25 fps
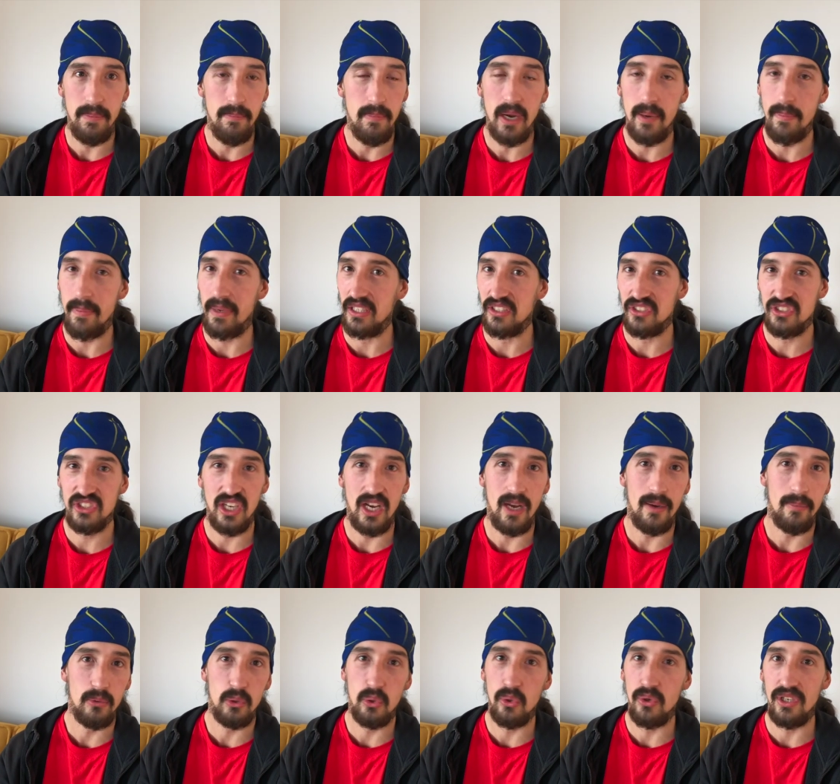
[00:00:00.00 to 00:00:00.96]
It might be a
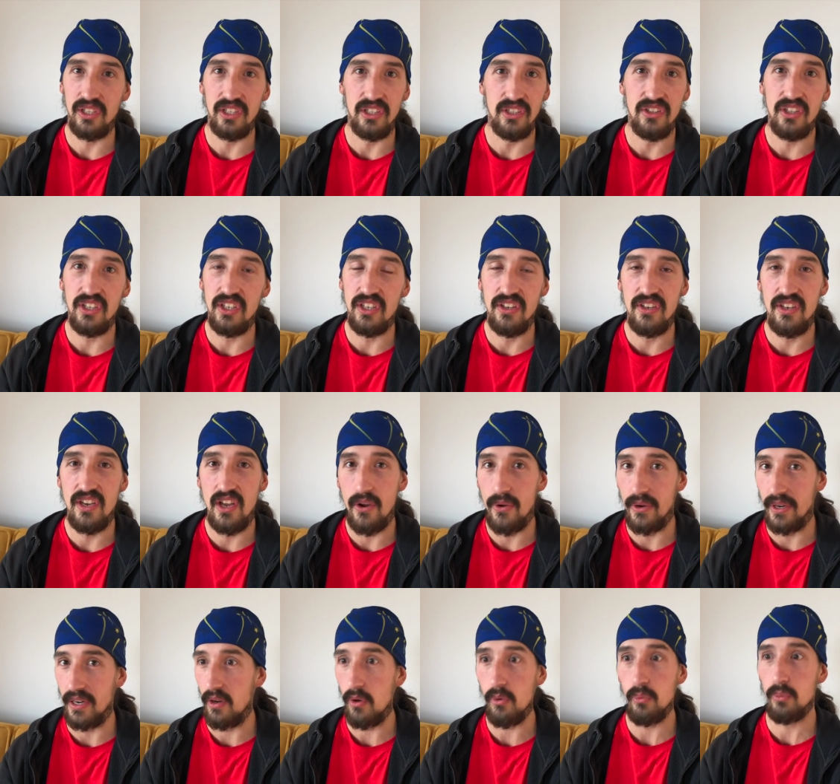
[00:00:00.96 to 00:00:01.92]
sharp corner you didn't know
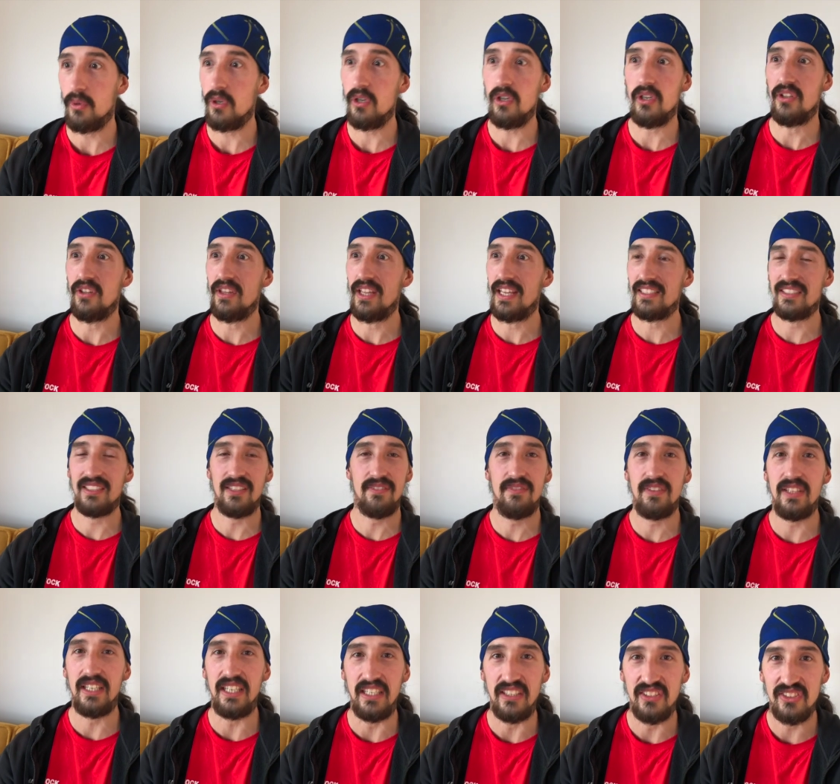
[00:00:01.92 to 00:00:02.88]
and oh look, there's the
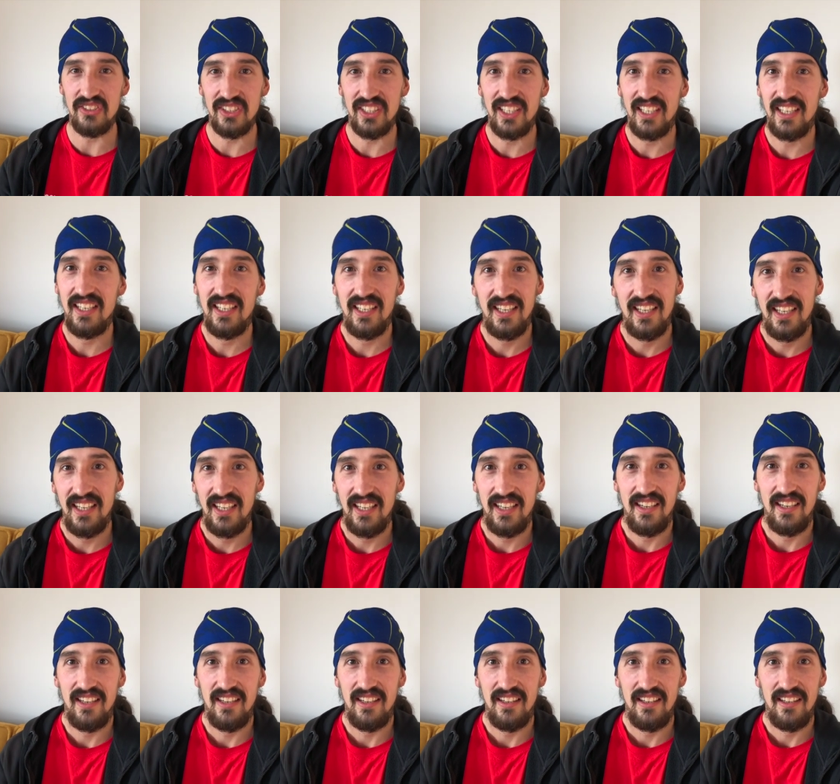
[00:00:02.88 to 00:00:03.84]
finish.
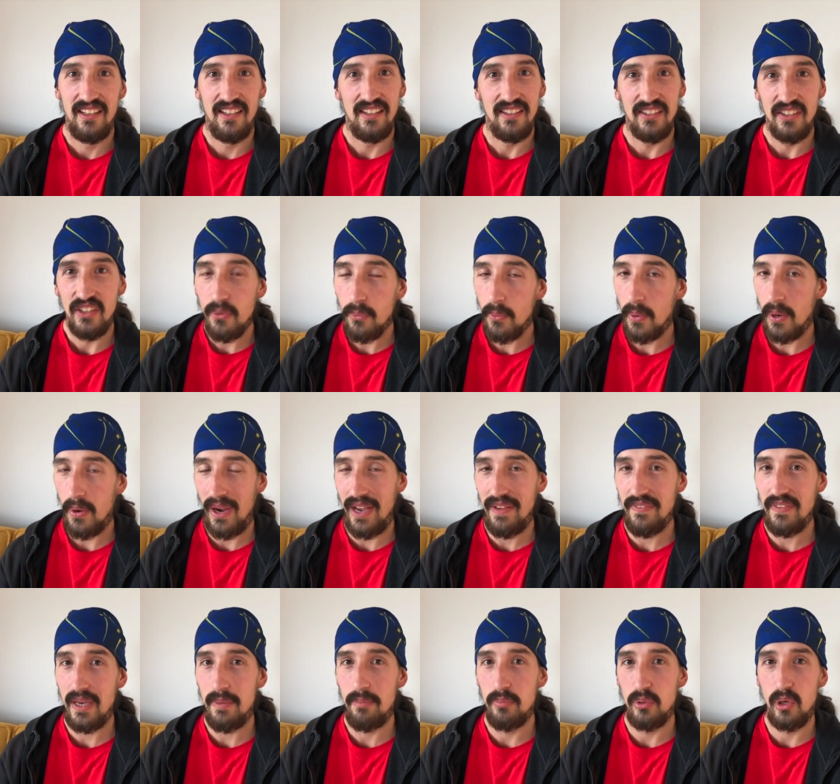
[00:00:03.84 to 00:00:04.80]
You won't
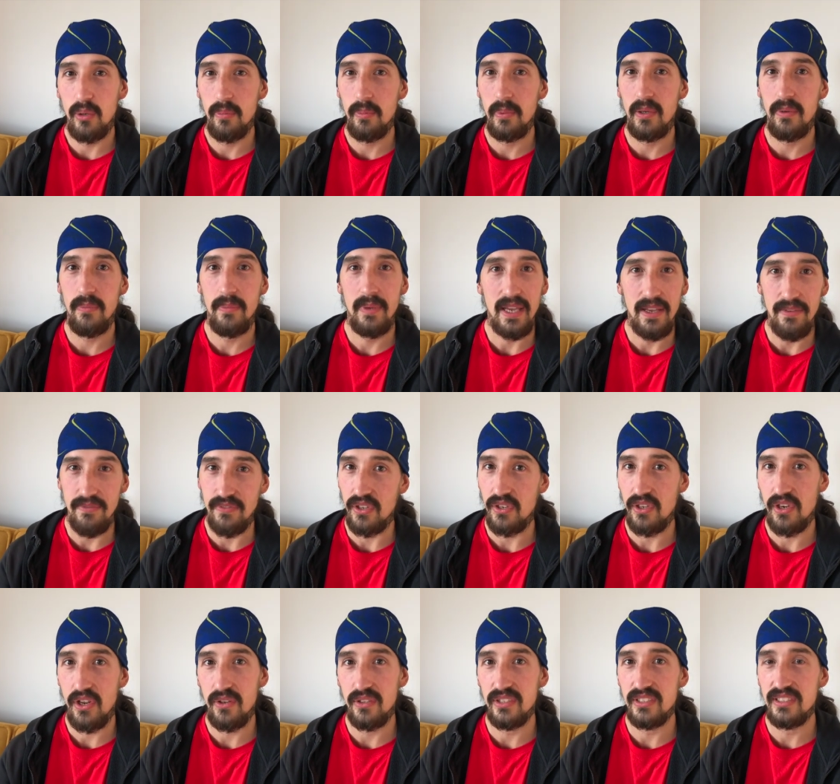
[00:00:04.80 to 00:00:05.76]
have that problem if you
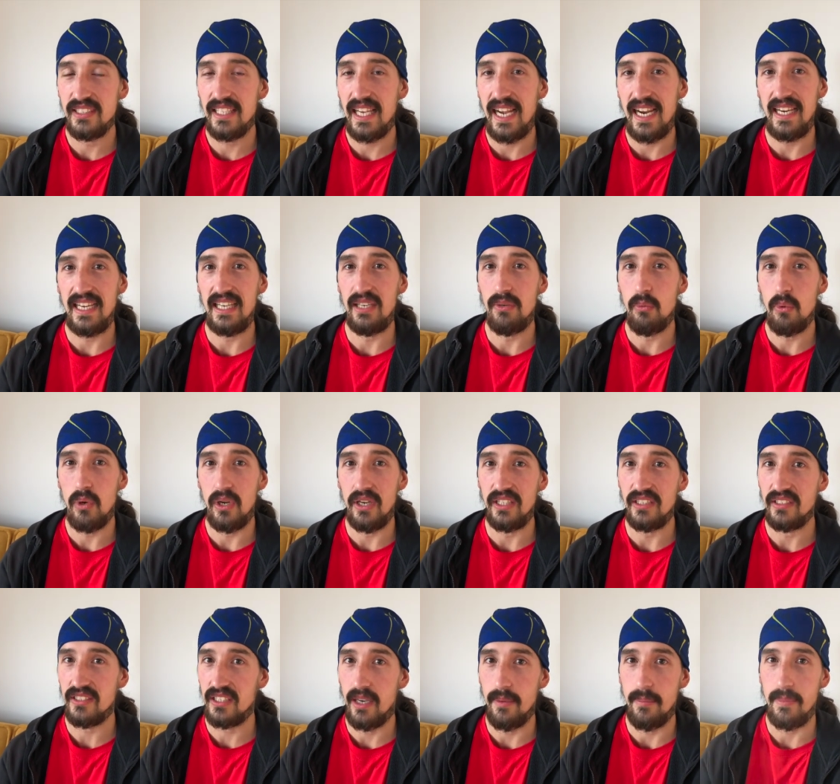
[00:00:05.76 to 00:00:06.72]
know exactly what
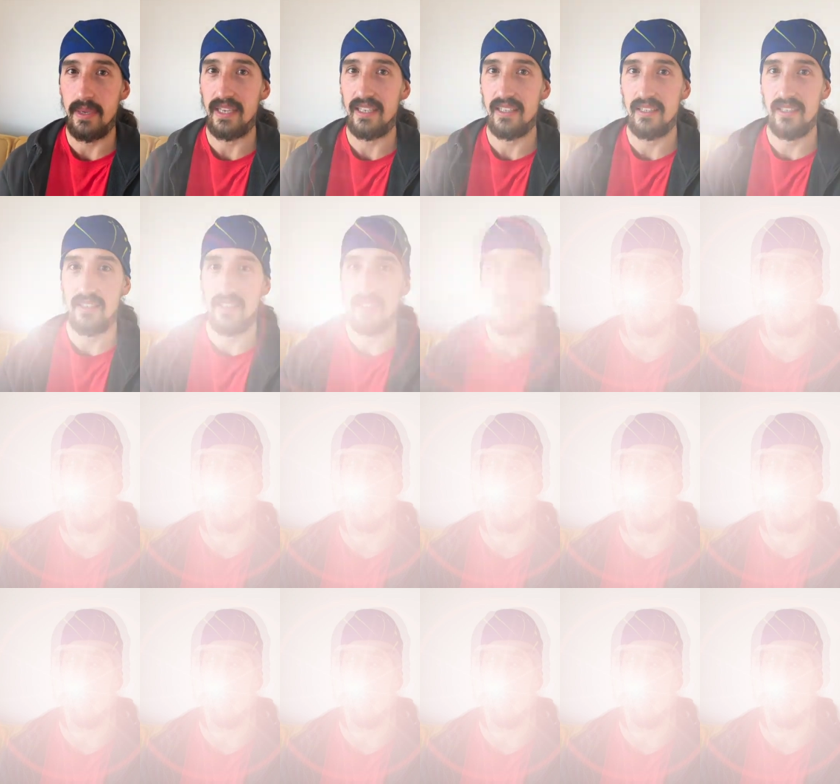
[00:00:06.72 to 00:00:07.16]
is coming.